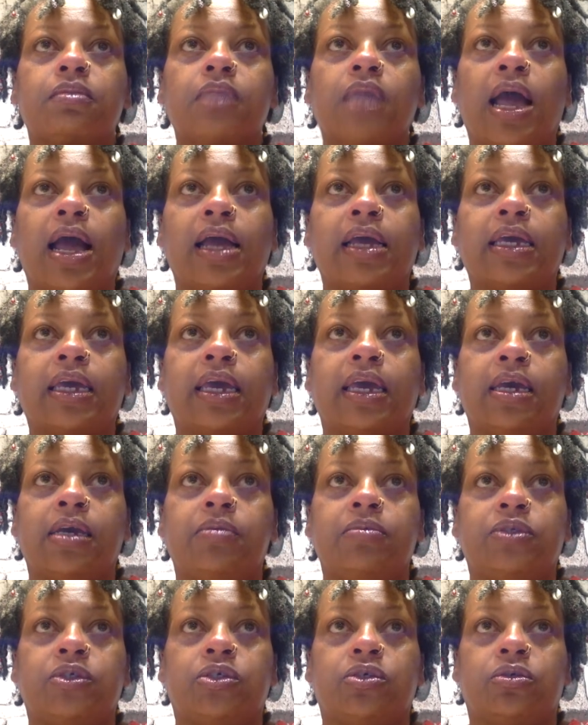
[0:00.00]
I
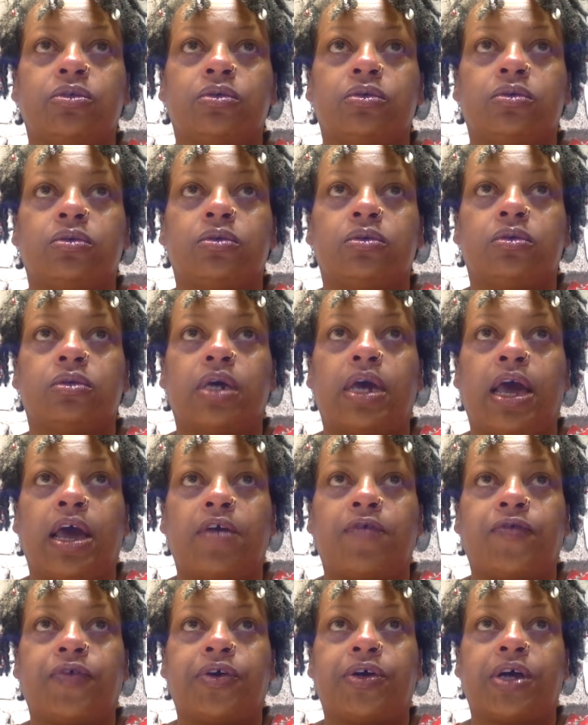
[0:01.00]
came to
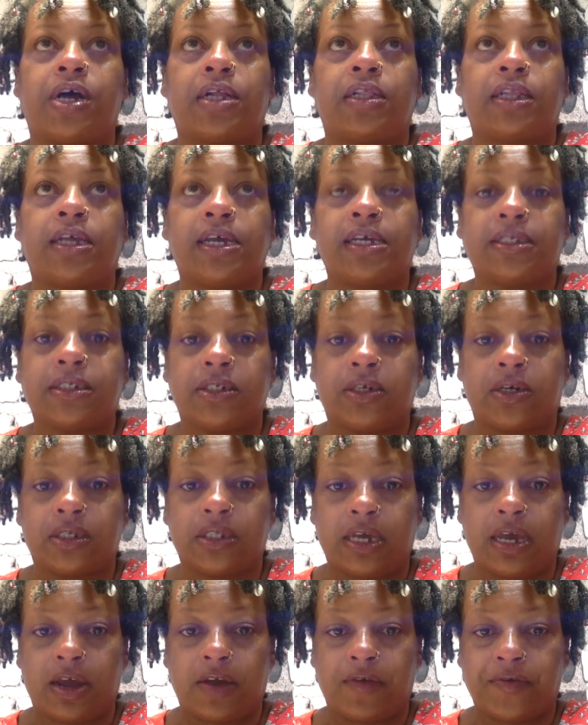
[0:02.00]
Africa. I landed on
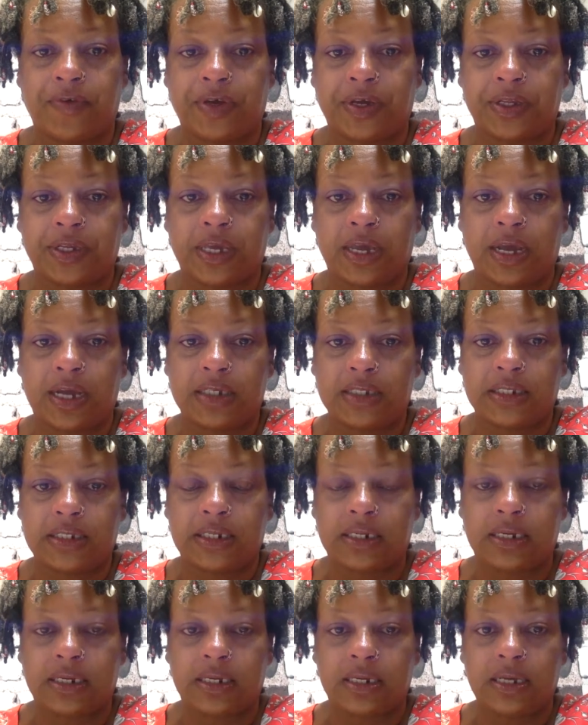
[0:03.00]
the African
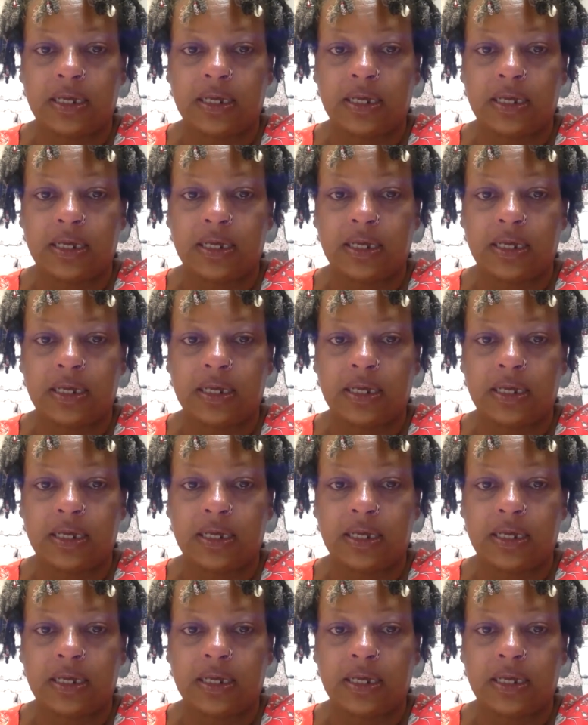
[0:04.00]
continent.